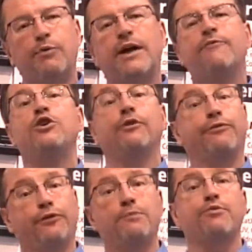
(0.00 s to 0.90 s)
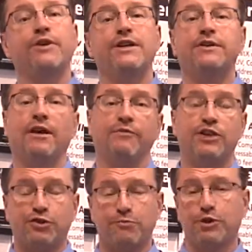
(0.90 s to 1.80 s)
whatever your footprint of
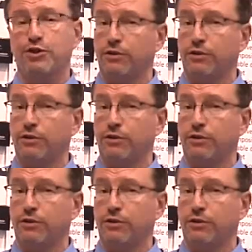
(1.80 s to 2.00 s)
distribution